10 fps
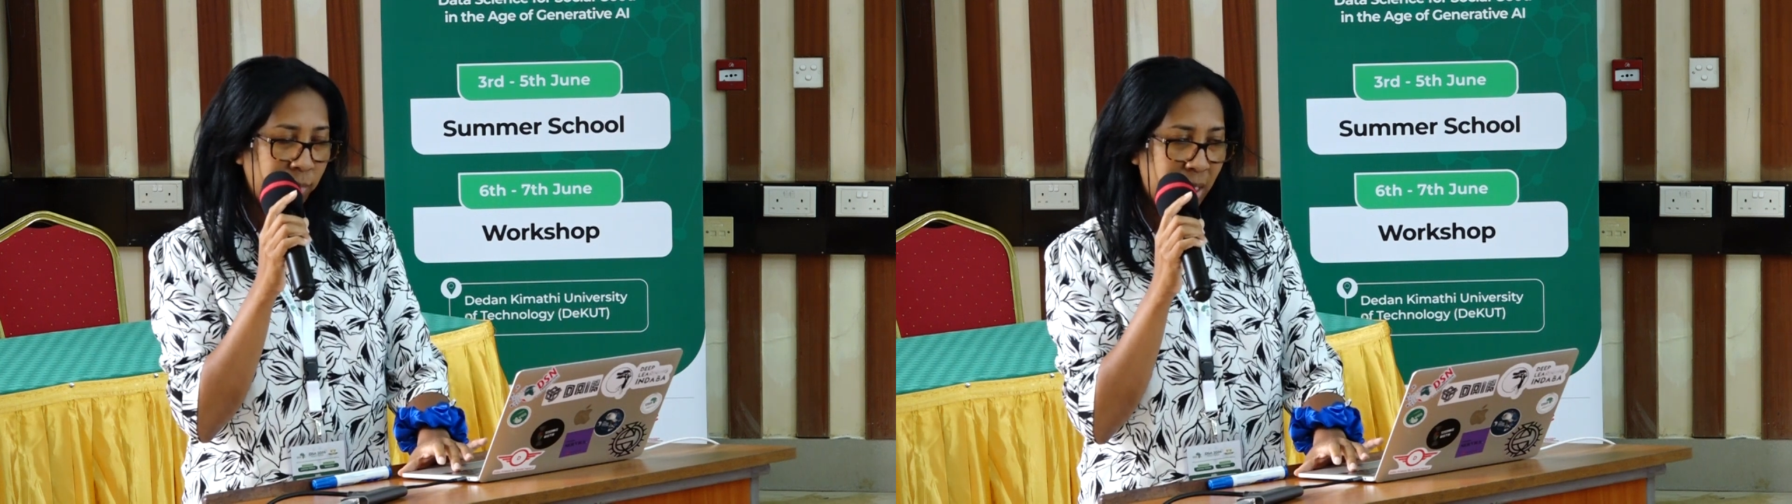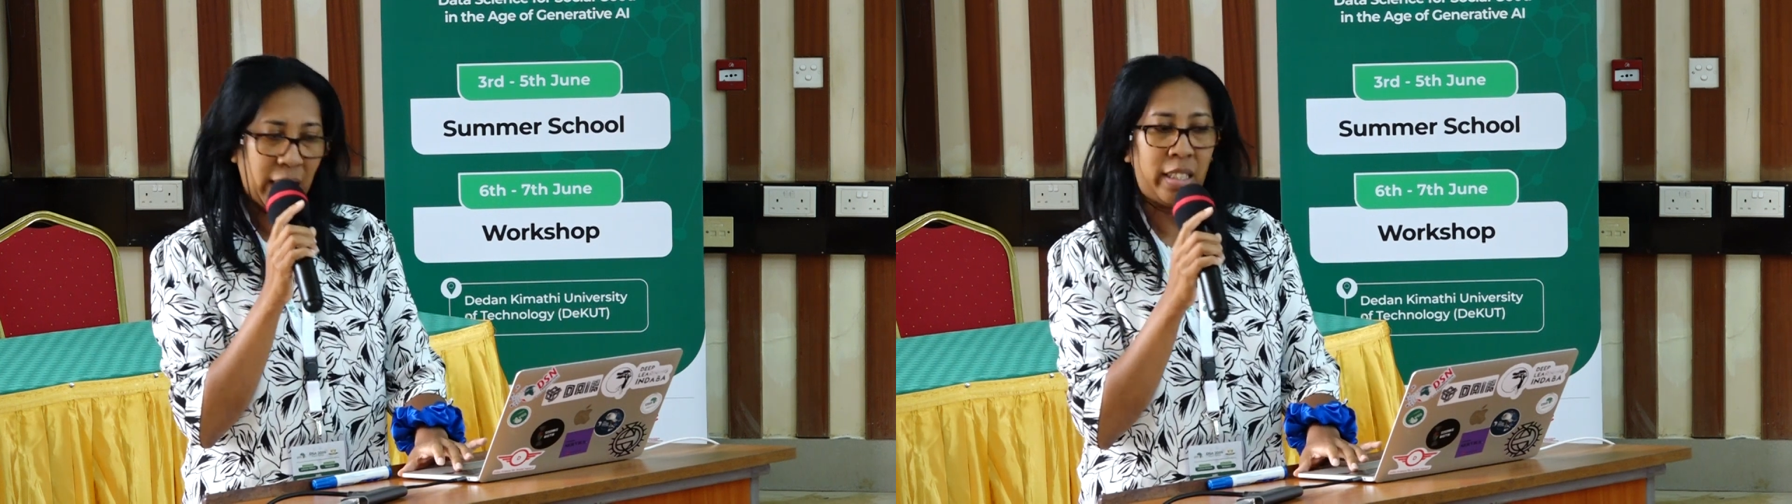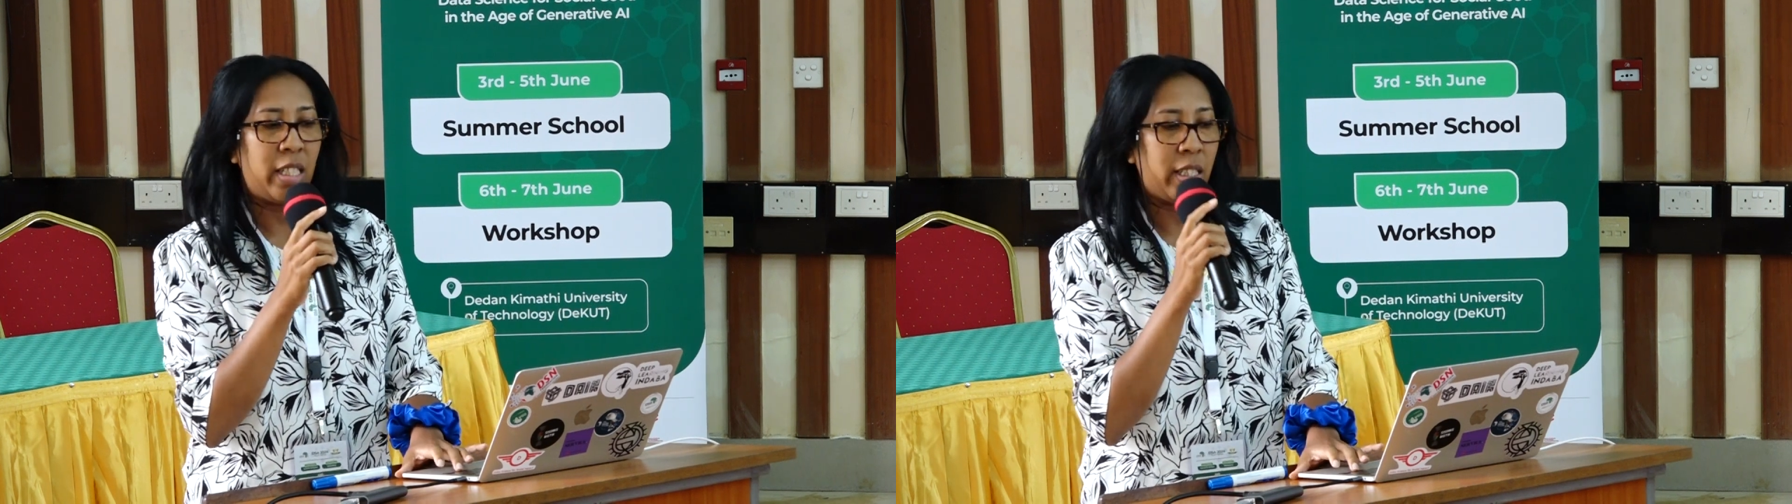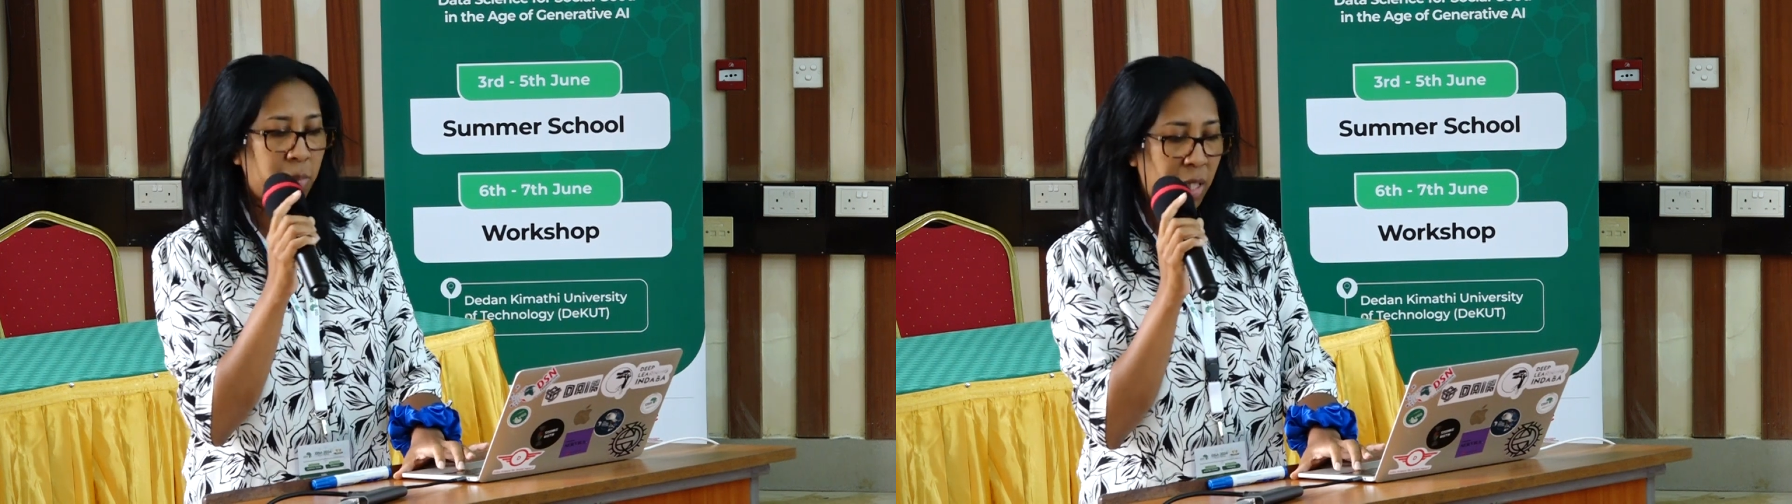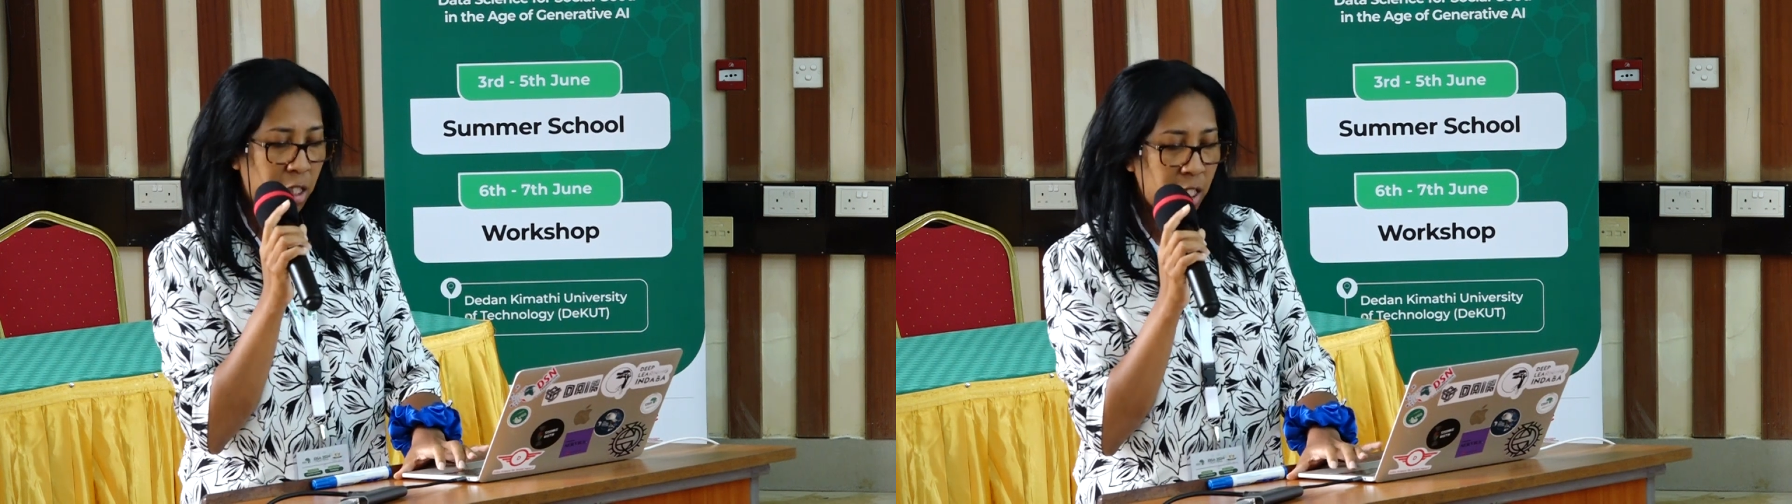satellite
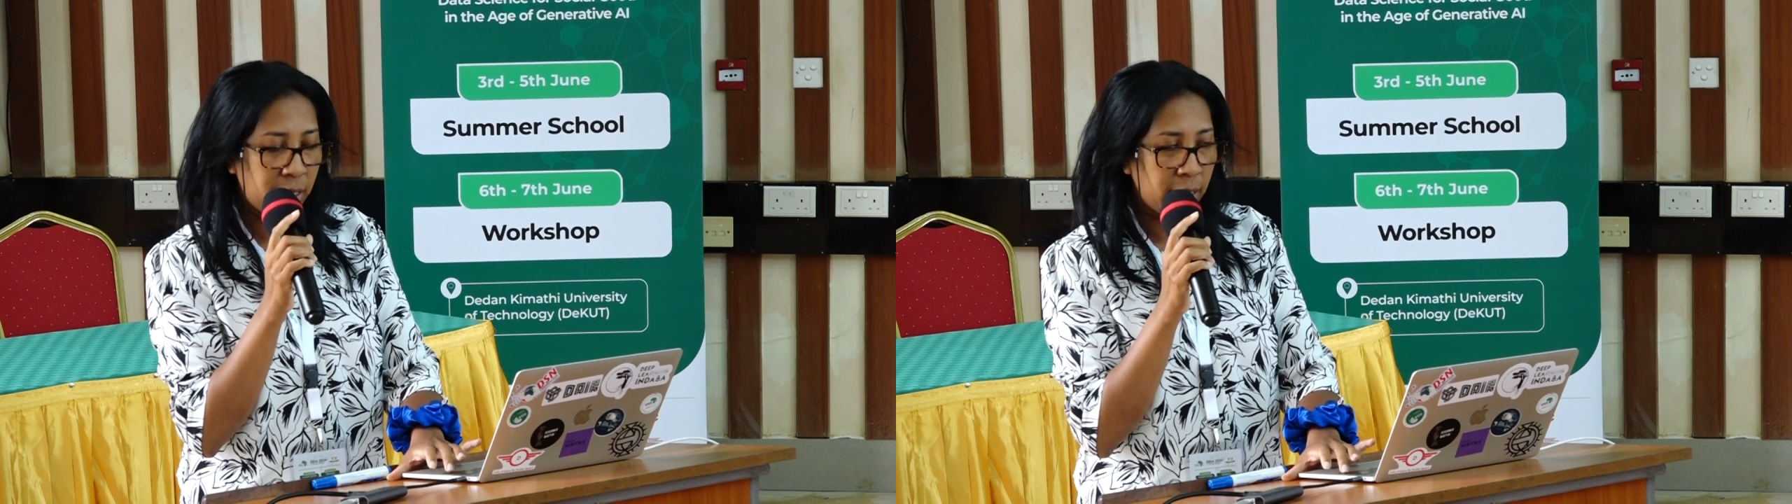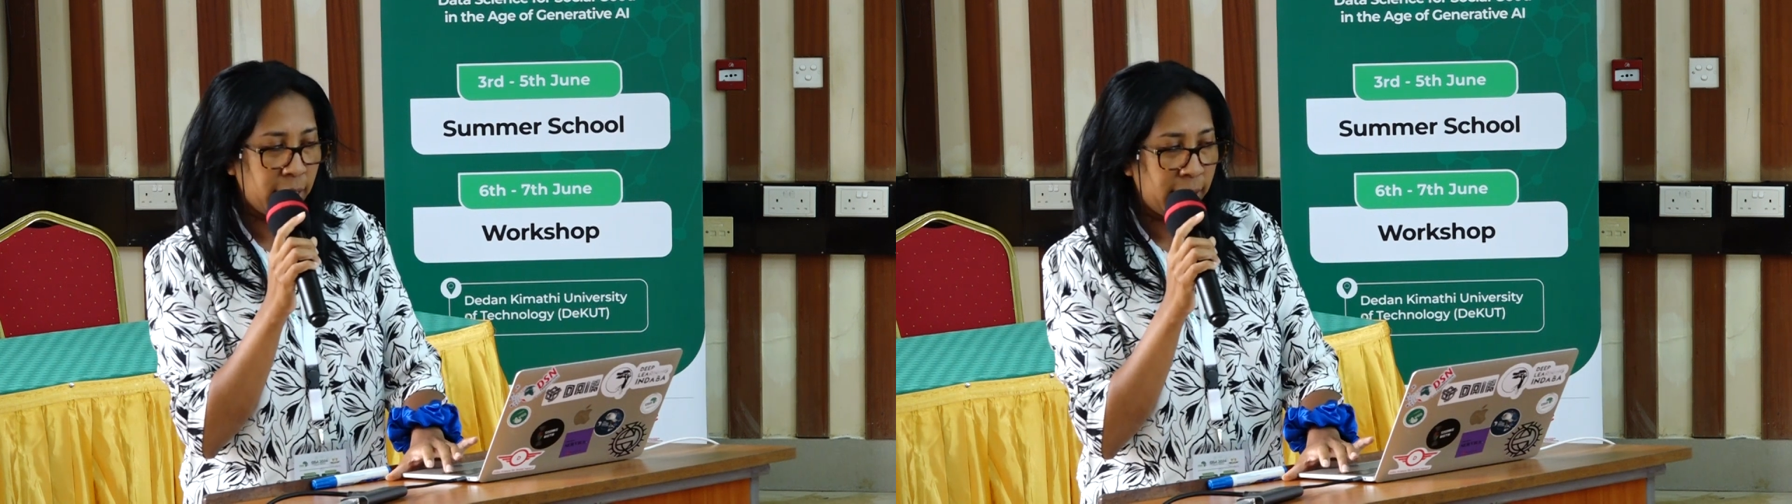images.